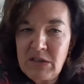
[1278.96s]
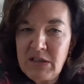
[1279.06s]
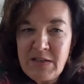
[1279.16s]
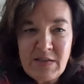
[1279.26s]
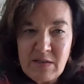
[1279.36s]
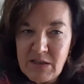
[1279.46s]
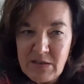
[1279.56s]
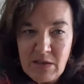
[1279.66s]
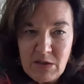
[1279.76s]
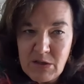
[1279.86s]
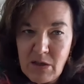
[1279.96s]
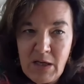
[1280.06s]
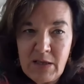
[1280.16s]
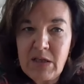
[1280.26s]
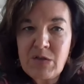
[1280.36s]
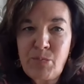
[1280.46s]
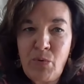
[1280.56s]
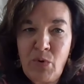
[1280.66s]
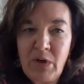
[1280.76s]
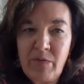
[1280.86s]
distant at this
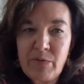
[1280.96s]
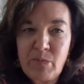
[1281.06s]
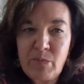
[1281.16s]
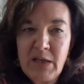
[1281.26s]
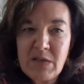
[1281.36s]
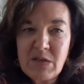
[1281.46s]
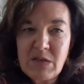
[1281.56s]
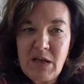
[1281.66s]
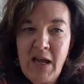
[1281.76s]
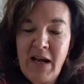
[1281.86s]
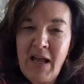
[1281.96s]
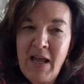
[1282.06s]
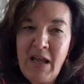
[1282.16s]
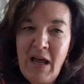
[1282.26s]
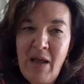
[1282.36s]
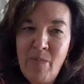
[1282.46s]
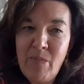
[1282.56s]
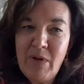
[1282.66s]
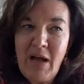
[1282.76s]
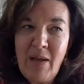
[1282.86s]
point from this. And I,
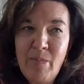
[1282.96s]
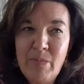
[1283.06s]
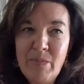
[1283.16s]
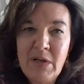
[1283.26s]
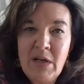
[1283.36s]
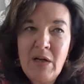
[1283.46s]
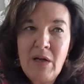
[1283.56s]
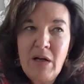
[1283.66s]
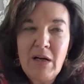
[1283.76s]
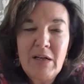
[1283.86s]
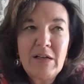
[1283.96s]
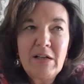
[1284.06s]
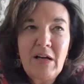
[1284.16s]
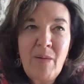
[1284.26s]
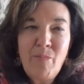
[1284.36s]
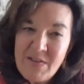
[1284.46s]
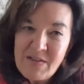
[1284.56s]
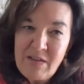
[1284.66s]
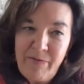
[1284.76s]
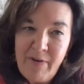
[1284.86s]
I'm, I'm, I'm
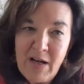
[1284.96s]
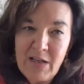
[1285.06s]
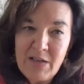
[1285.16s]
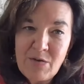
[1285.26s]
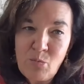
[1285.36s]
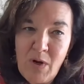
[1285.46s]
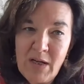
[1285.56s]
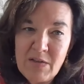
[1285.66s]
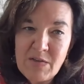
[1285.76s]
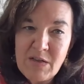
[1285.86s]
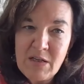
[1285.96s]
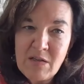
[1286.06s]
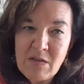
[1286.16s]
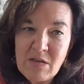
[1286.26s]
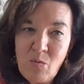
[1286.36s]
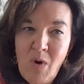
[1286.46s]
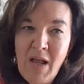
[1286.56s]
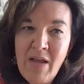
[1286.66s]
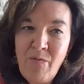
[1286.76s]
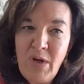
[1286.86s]
mystified as to why this is.
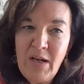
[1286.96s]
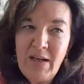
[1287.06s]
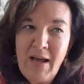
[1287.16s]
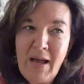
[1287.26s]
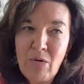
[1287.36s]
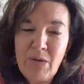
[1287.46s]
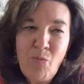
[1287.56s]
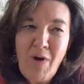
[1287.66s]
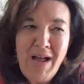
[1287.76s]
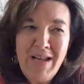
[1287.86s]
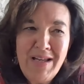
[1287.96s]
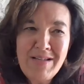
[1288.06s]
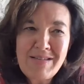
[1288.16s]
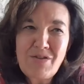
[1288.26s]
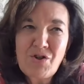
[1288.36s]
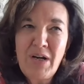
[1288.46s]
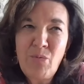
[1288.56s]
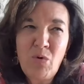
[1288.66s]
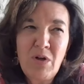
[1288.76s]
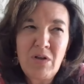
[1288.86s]
Why have we allowed, why is the
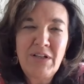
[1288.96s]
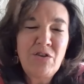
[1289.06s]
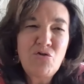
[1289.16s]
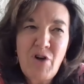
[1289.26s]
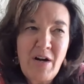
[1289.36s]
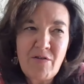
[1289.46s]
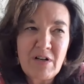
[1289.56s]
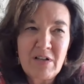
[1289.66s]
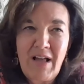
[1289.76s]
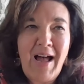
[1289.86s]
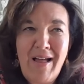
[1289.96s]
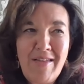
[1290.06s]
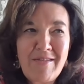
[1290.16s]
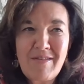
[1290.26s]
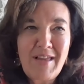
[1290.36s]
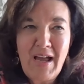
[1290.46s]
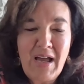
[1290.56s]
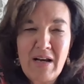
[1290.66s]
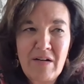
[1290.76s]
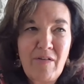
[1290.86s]
trade world in general, other
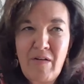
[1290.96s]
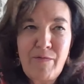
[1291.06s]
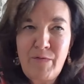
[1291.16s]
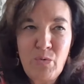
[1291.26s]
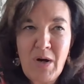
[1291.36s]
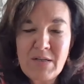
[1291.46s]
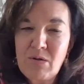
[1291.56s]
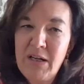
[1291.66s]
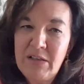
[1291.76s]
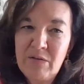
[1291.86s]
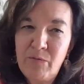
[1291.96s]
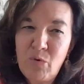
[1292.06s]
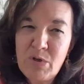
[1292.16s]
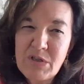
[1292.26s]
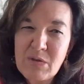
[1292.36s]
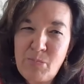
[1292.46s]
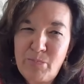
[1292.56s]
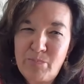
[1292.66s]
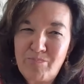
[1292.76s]
than a few isolated voices,